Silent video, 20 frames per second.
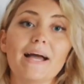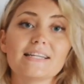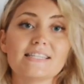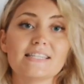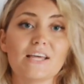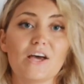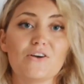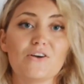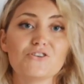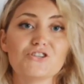back
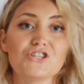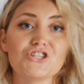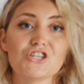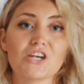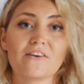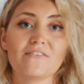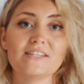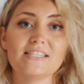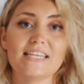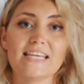to the ocean
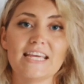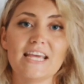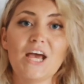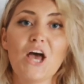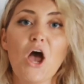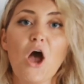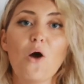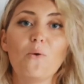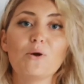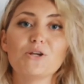charity,
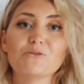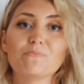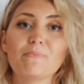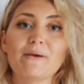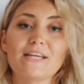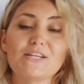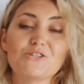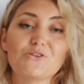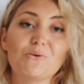which makes